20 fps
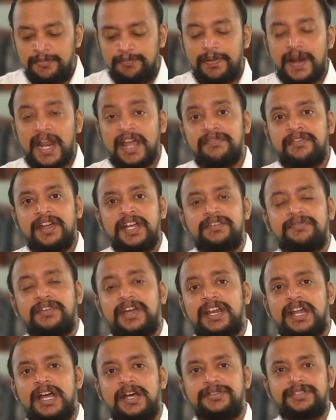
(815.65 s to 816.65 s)
private
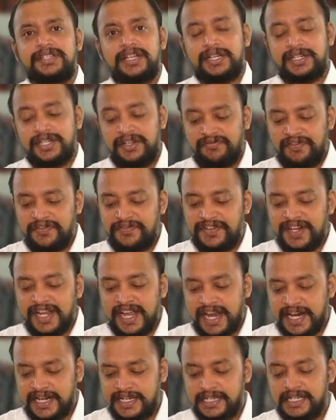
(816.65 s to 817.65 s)
warehouse section
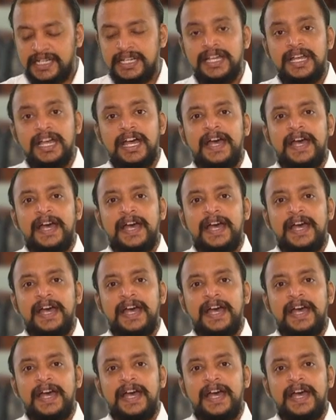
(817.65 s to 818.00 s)
58